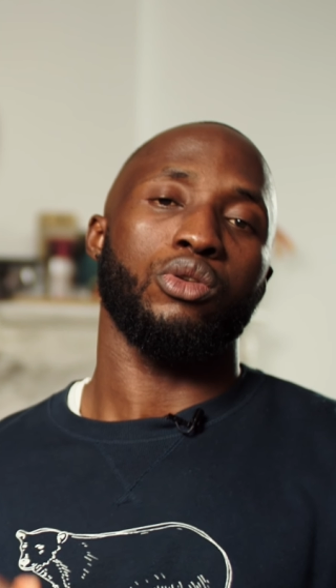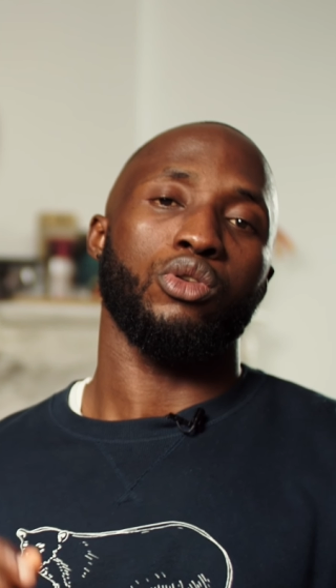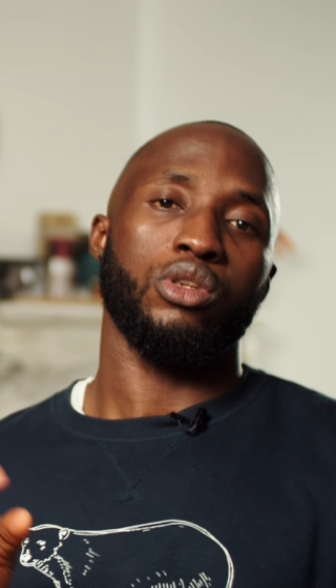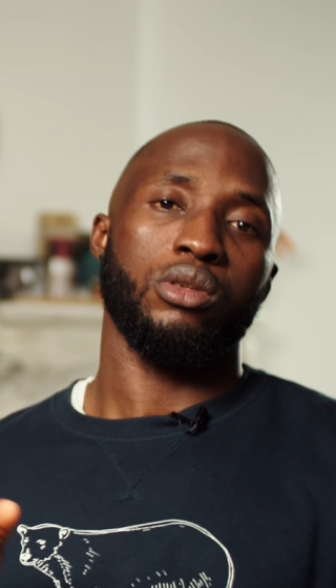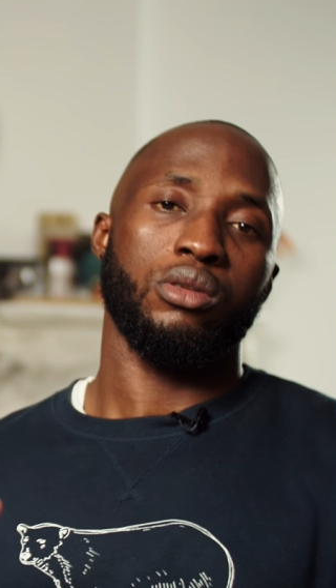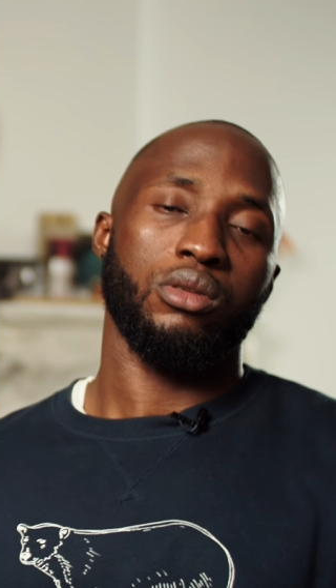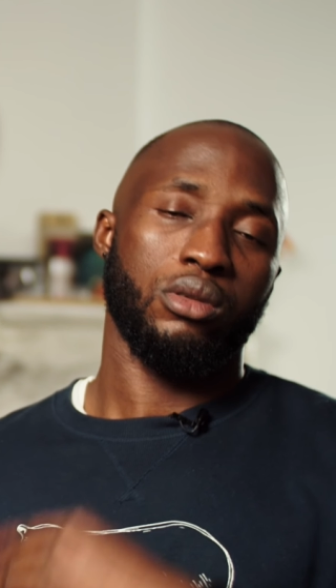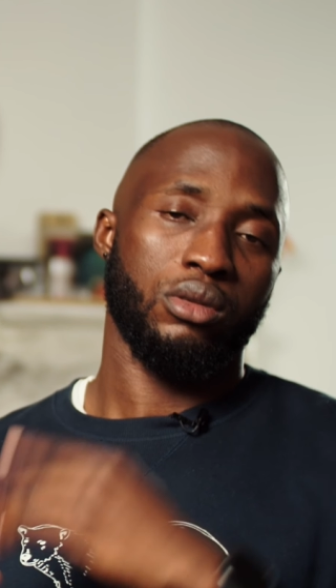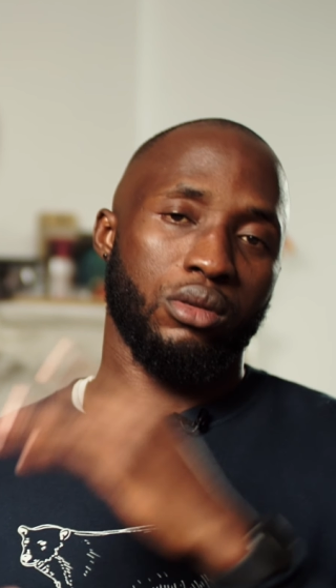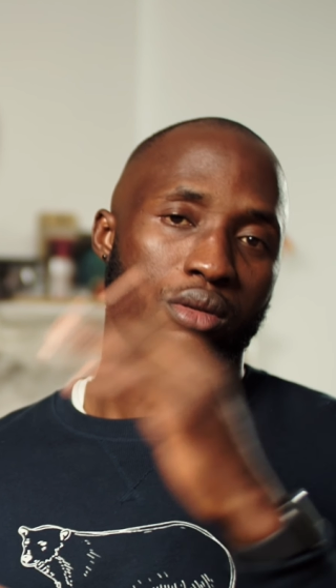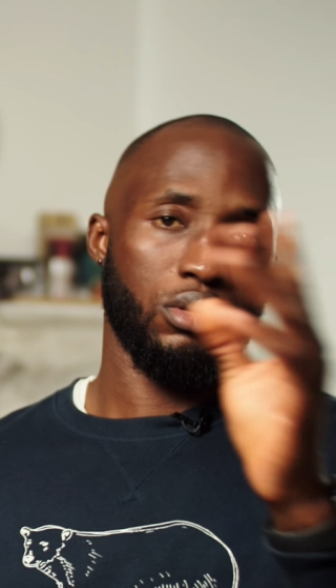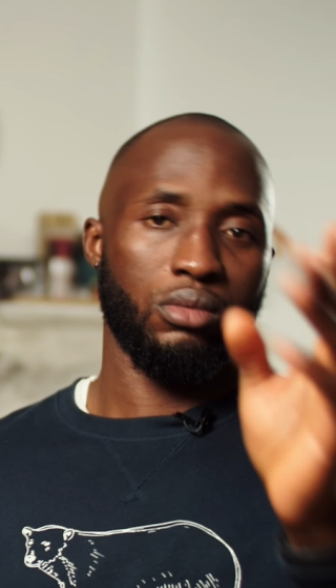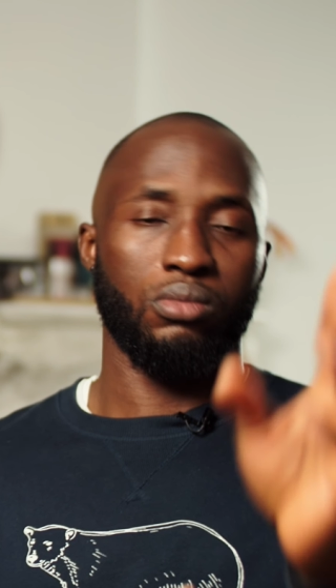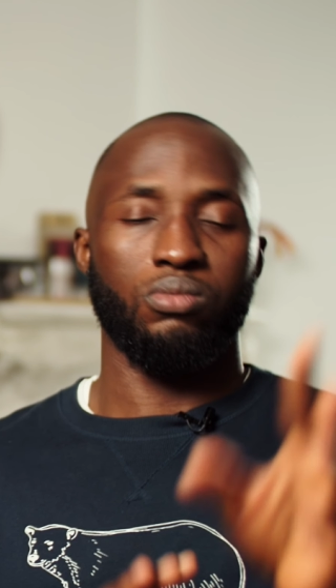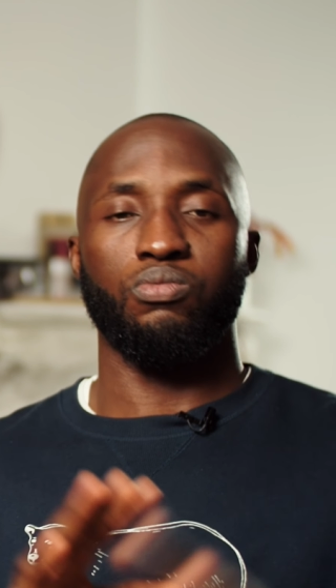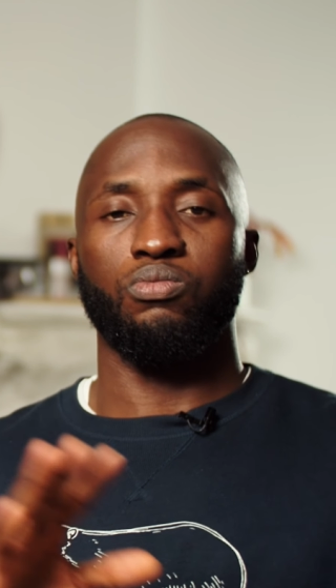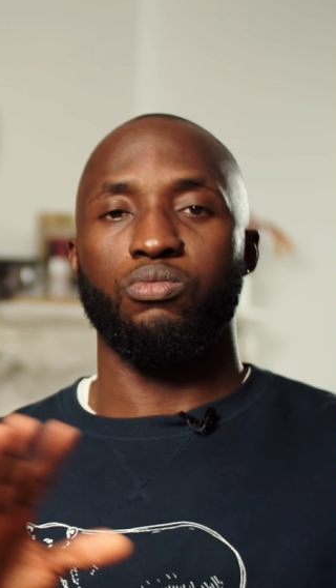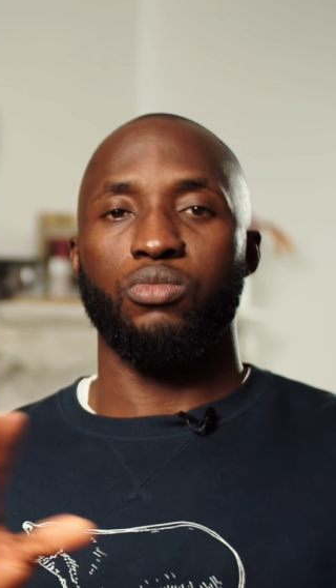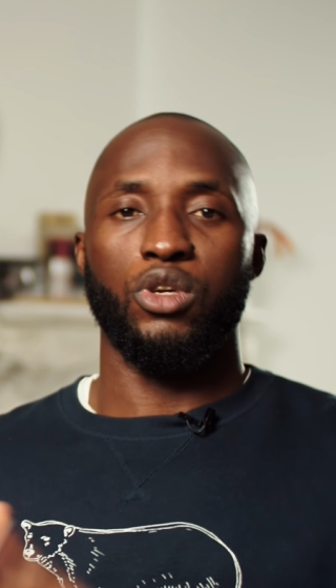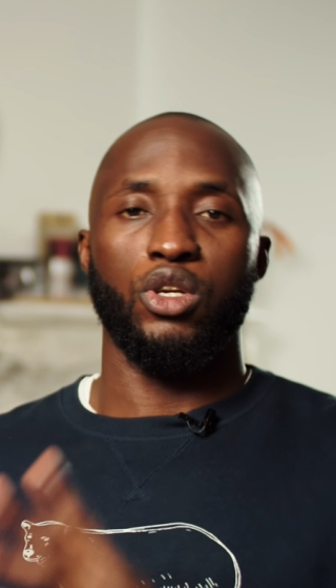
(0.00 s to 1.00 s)
those,
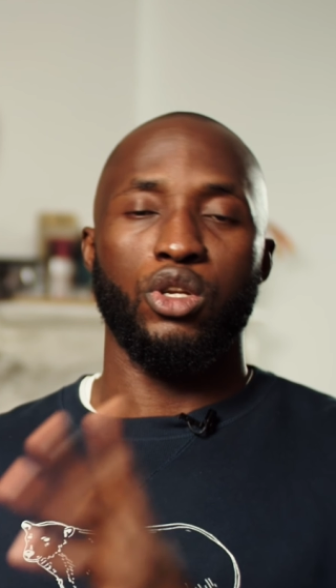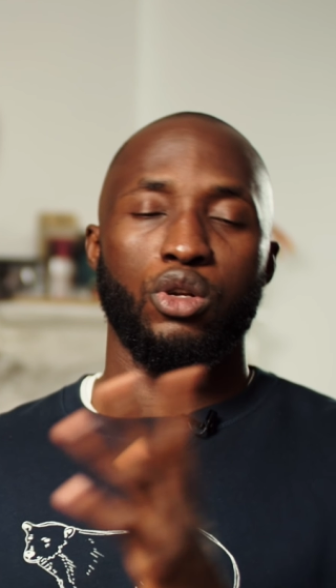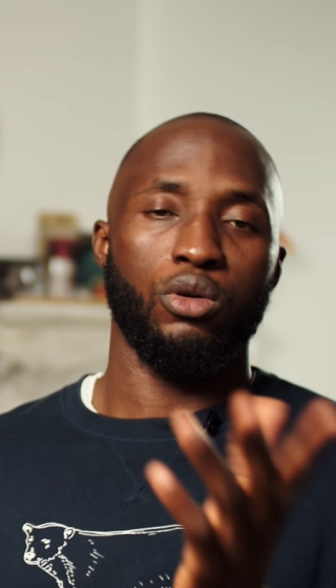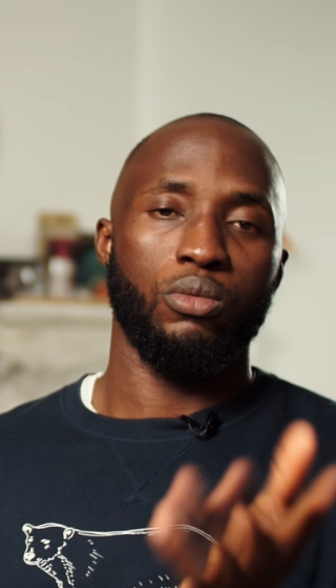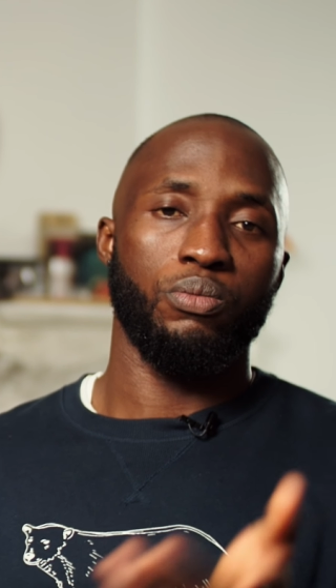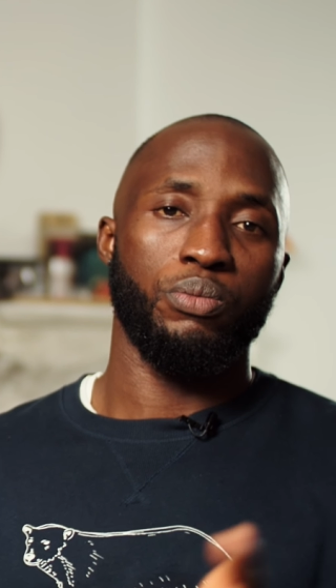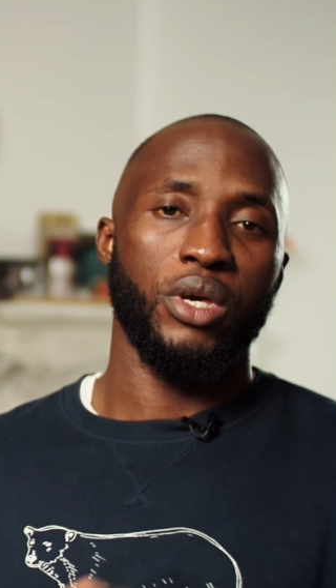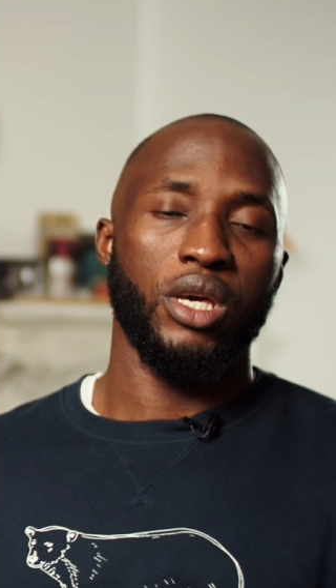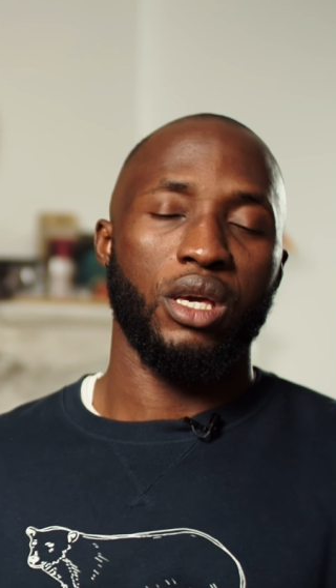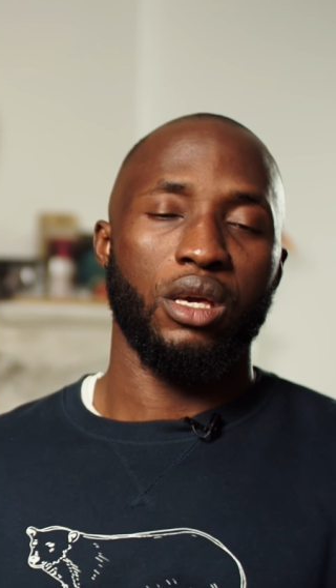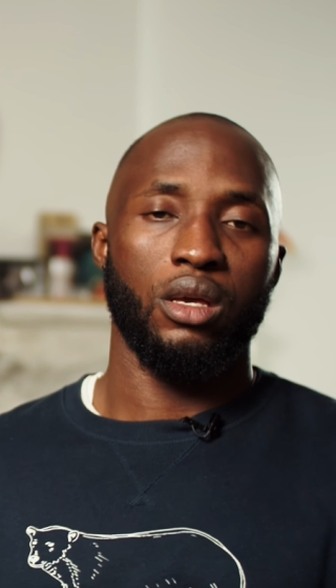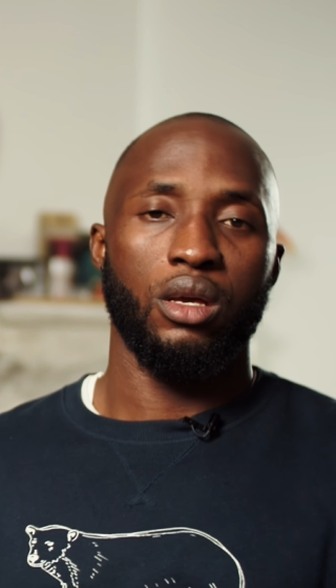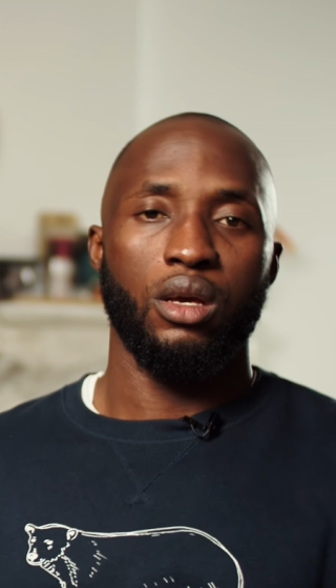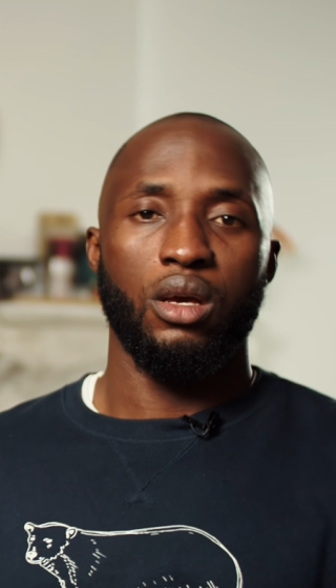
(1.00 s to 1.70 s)
you know, big